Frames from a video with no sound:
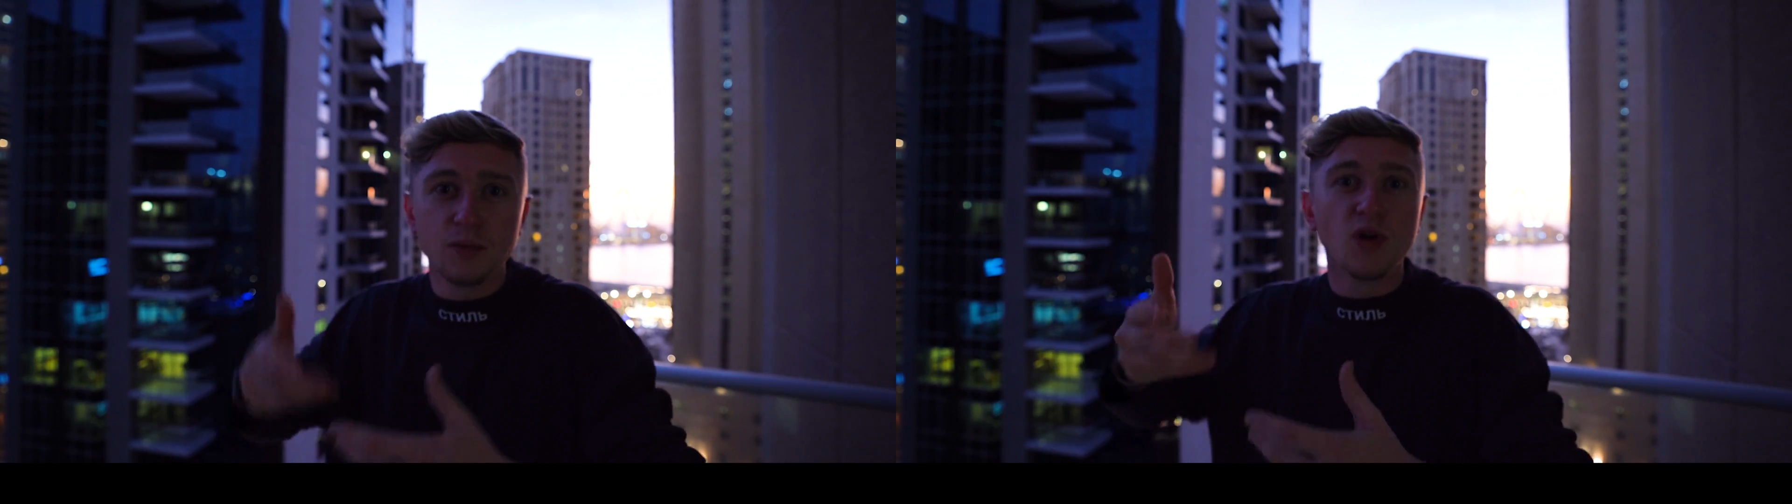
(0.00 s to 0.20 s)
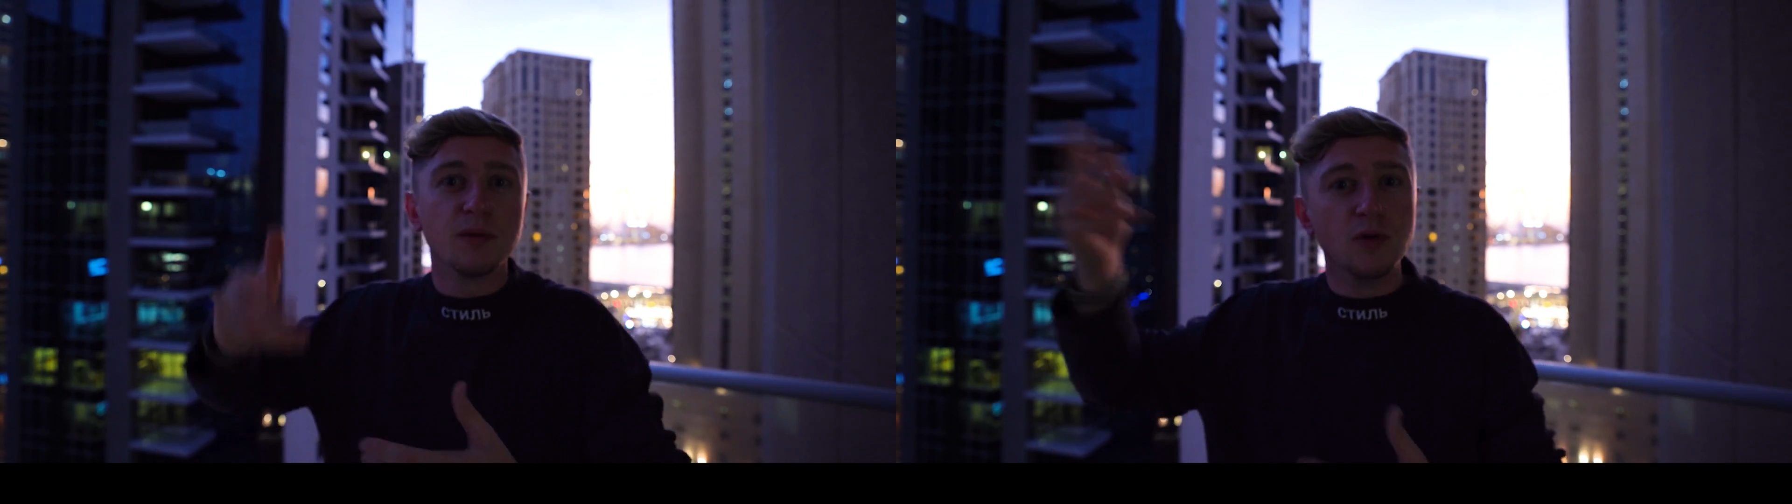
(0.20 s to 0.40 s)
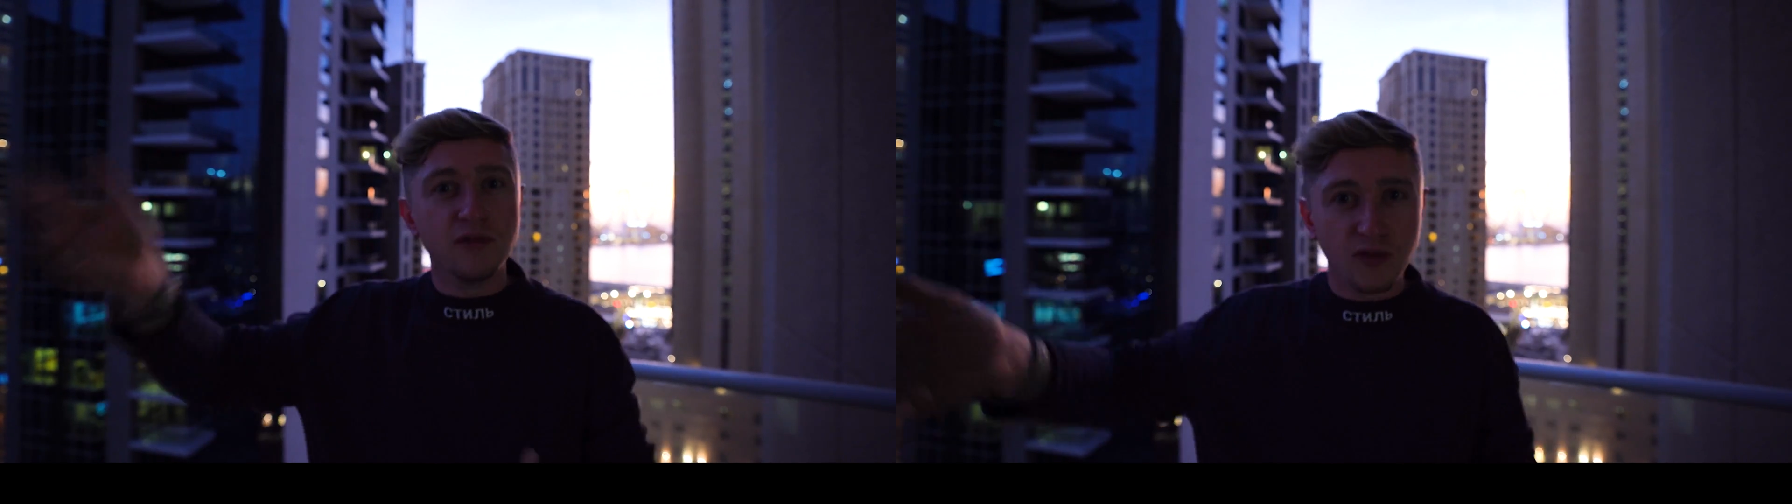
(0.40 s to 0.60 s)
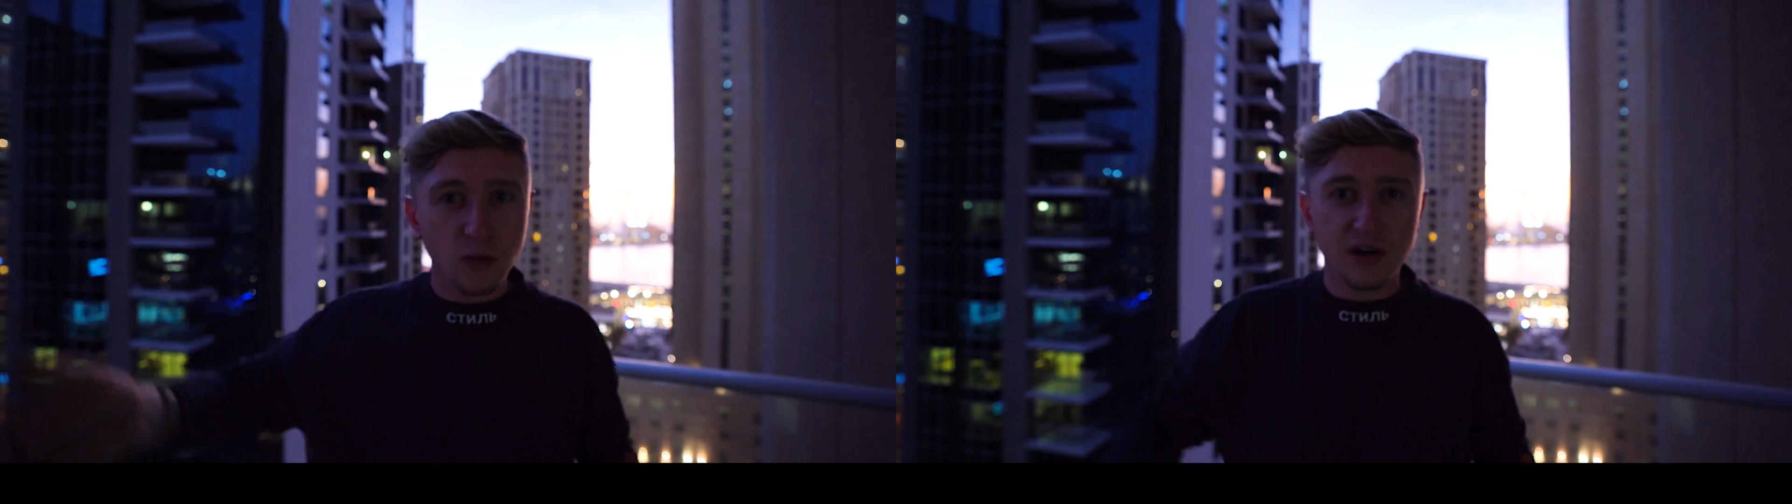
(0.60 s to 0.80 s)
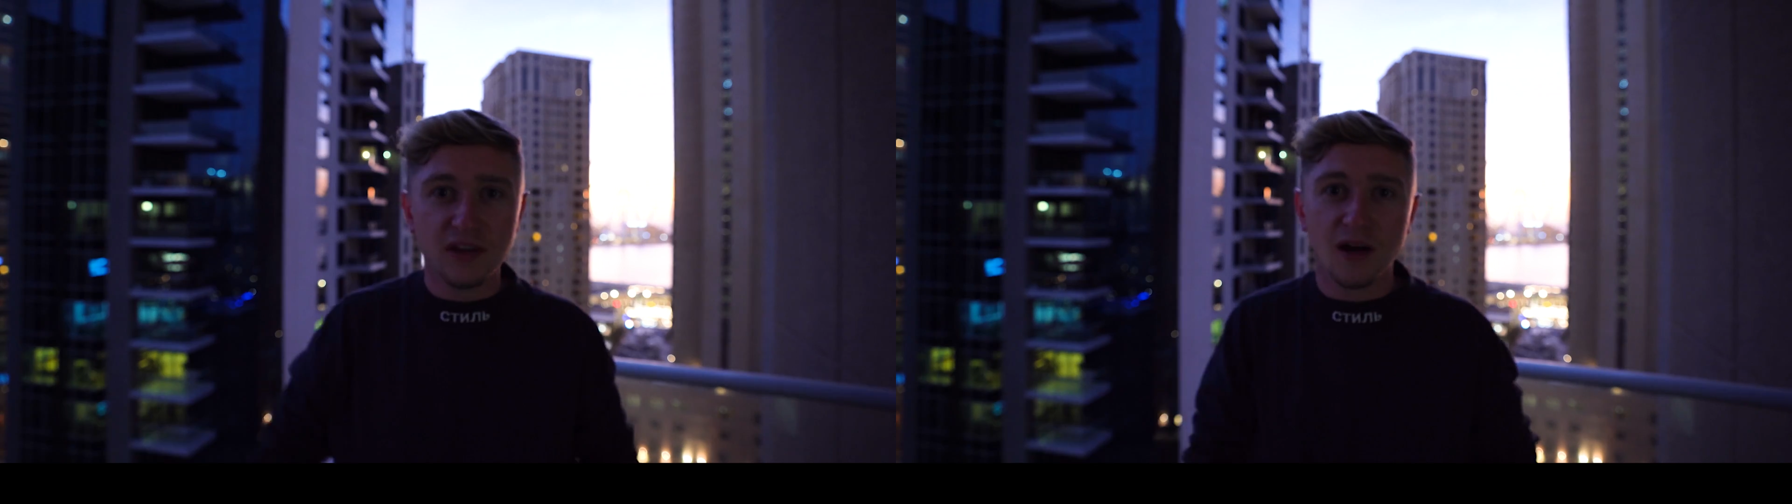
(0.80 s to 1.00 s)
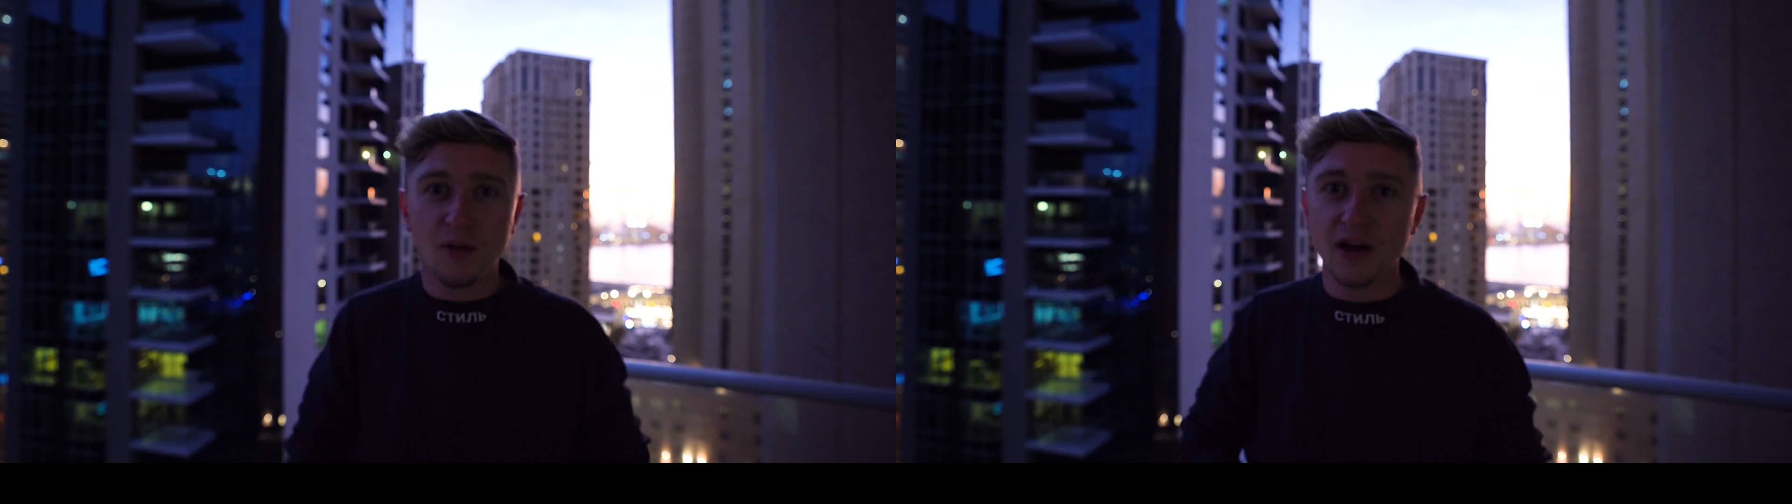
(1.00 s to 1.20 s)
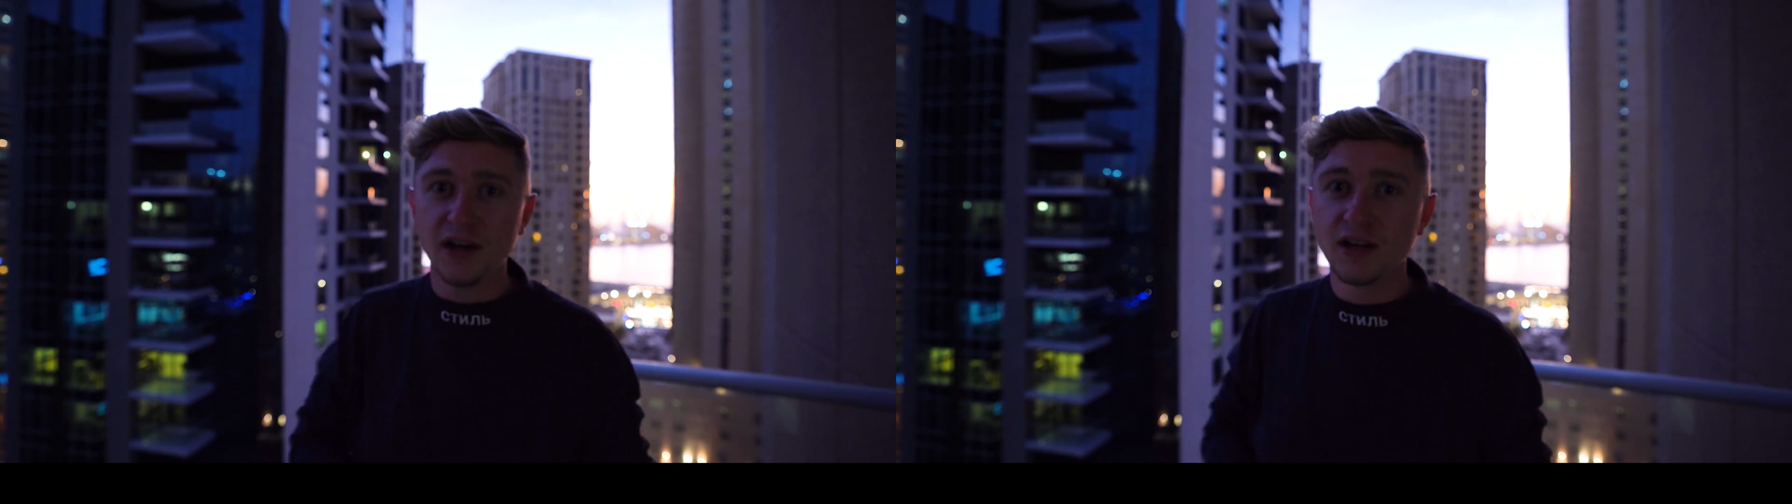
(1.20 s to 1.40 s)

and want to move forward in that way.